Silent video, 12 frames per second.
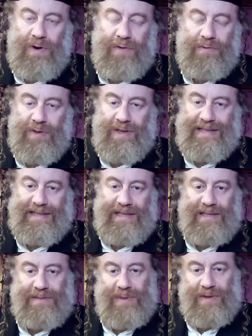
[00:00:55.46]
only for the
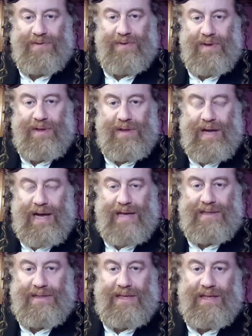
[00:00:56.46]
sins between
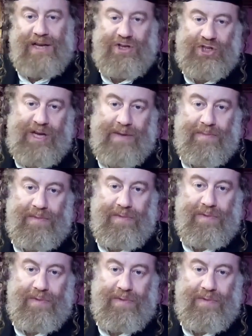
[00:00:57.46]
us and Hashem.